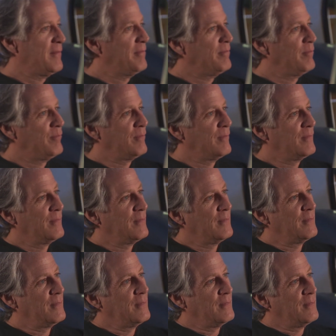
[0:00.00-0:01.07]
broken is the
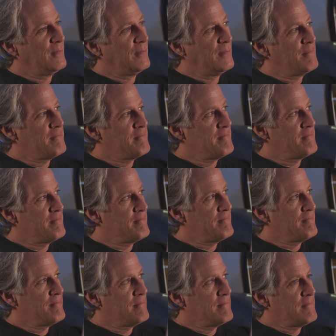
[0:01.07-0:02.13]
music industry at the minute?
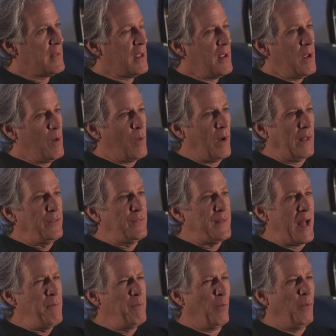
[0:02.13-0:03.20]
Well, it's
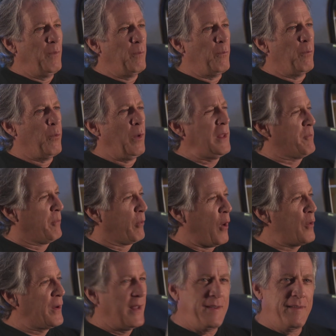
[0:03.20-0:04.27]
not really
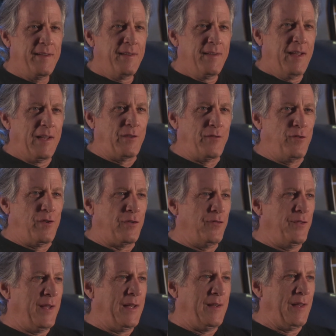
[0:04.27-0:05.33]
broken. It's
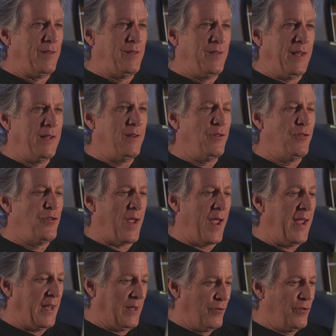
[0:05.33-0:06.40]
just, it's in
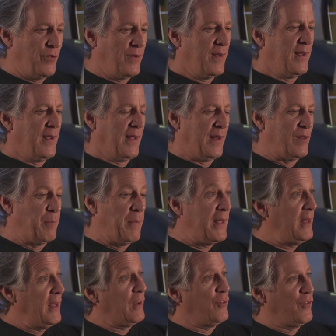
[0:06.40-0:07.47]
change, and it's
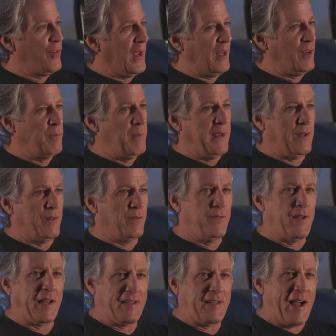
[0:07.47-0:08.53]
been in change because of
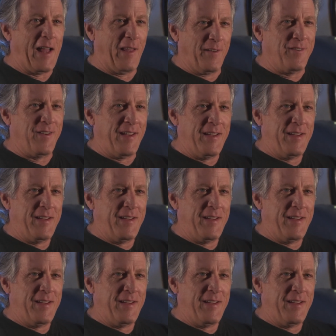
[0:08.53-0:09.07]
technology.